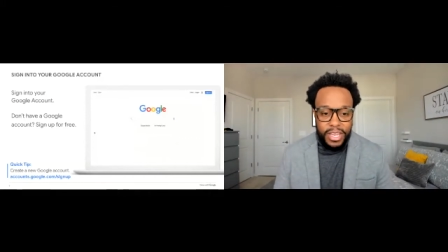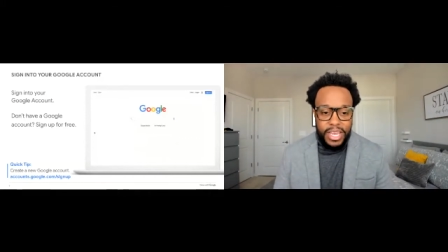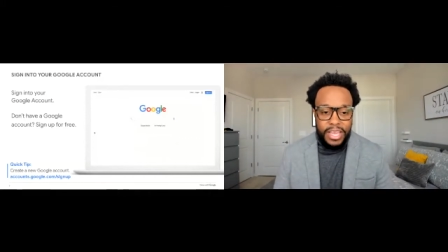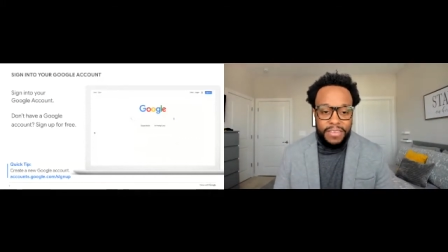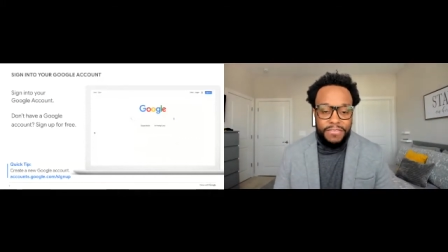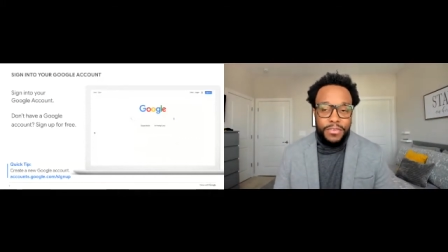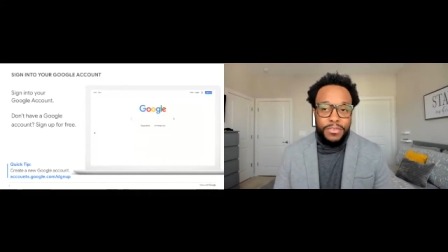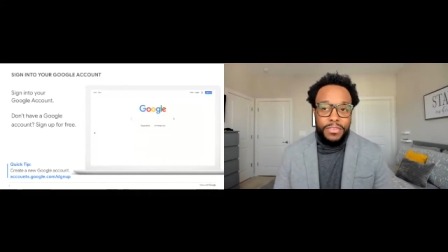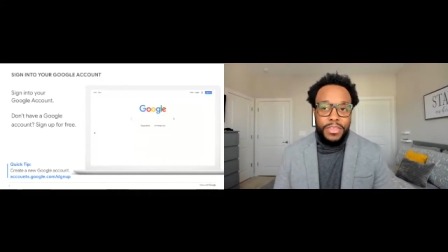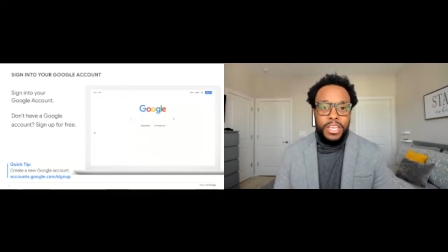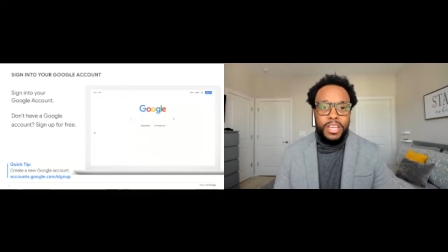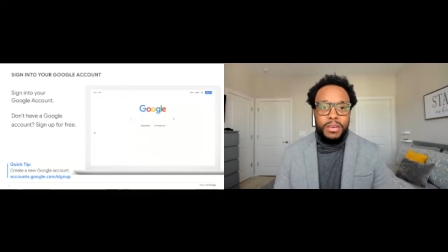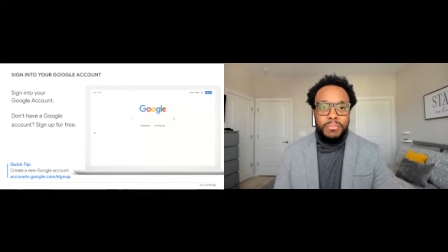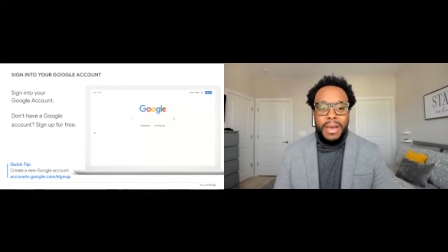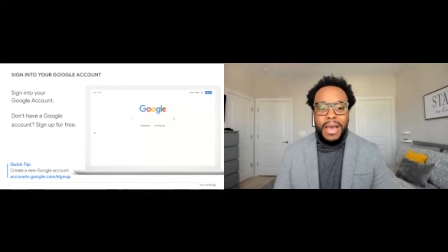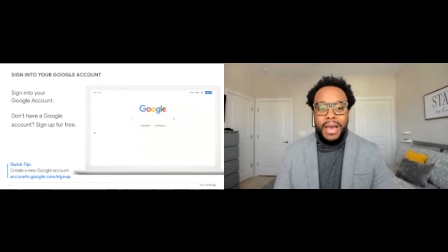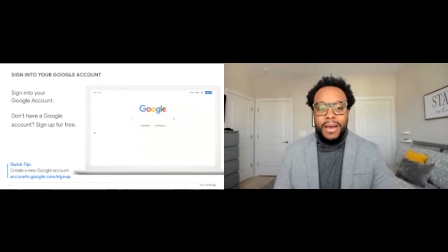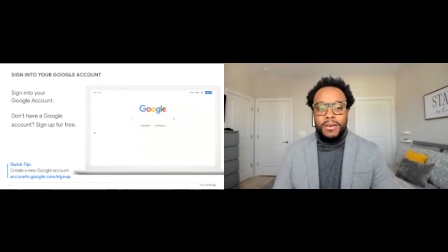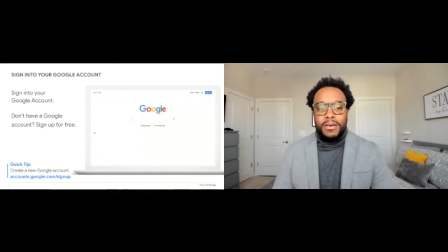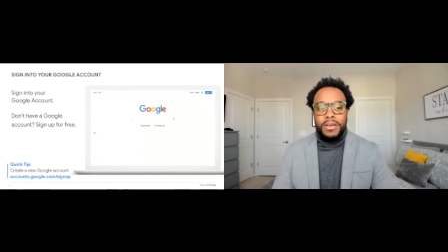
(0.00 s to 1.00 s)
If you think
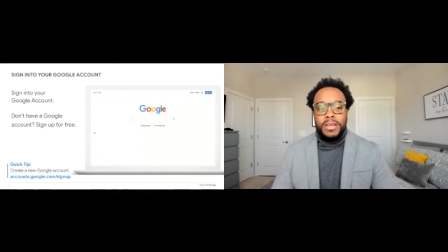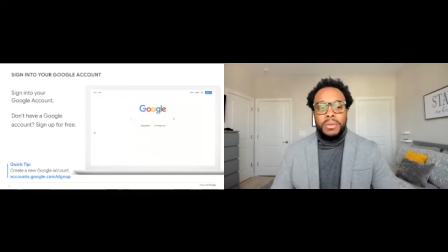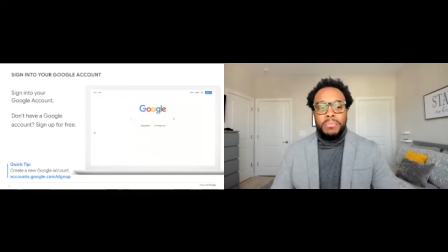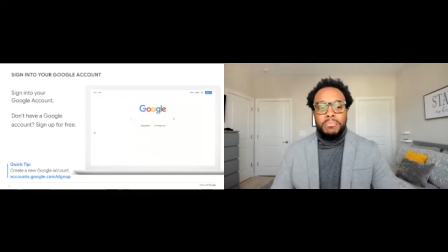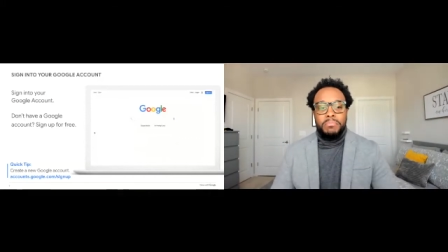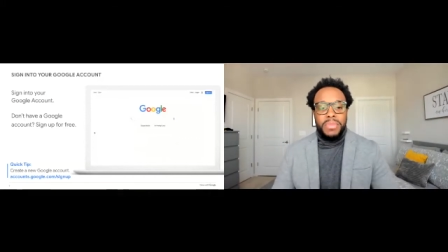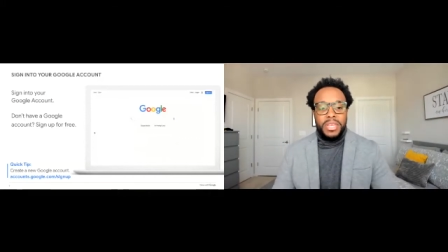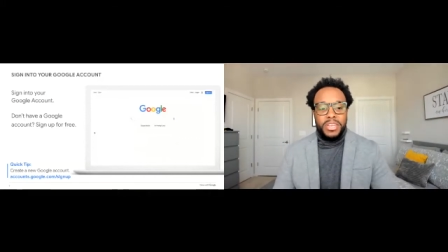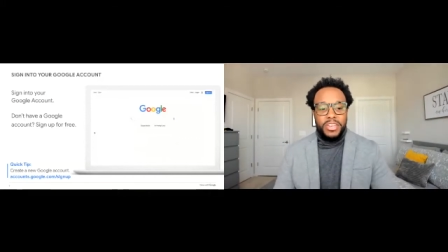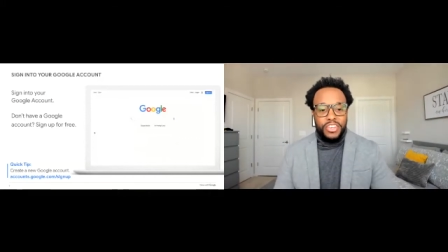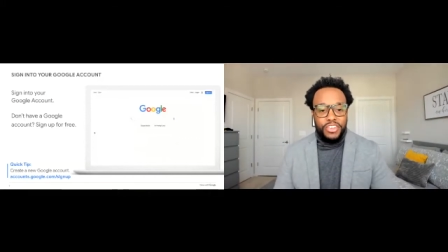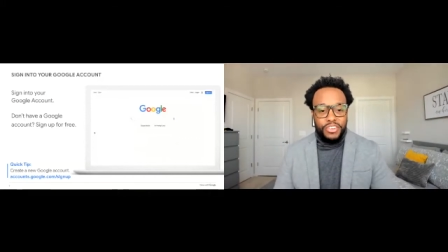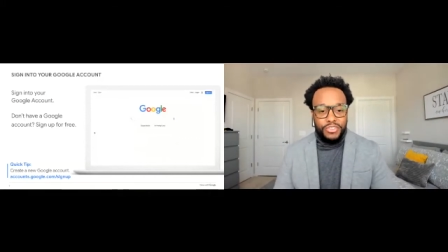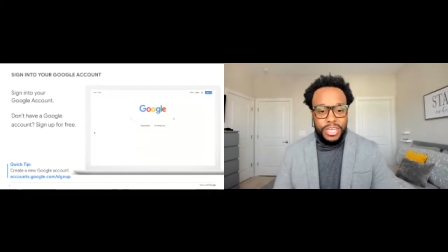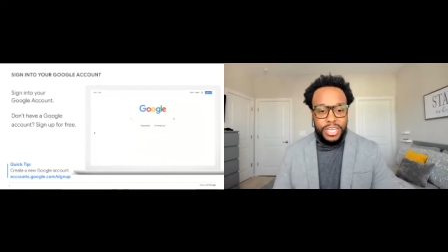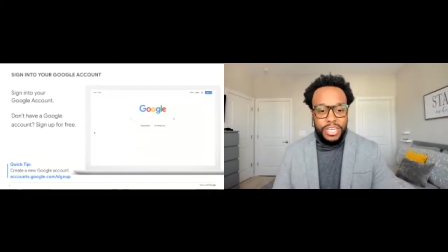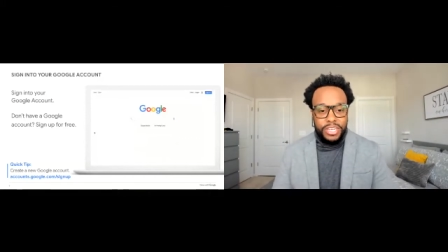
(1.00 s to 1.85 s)
about ministry,